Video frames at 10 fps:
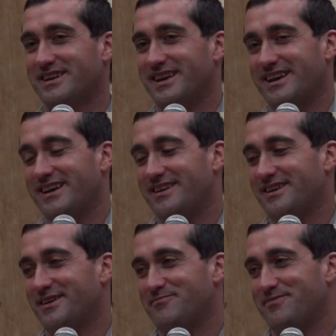And
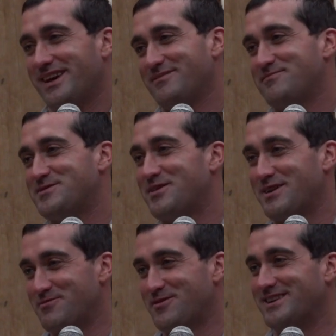um, I'm sorry
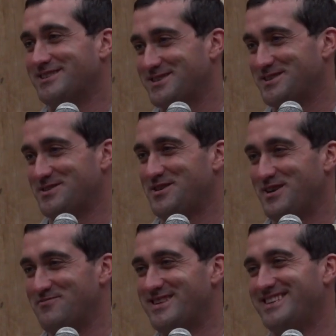I'm going on such a
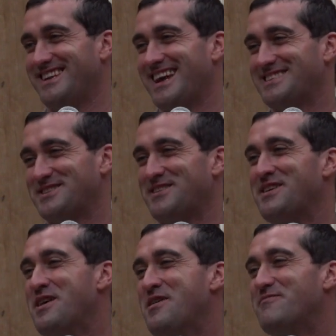long-winded answer,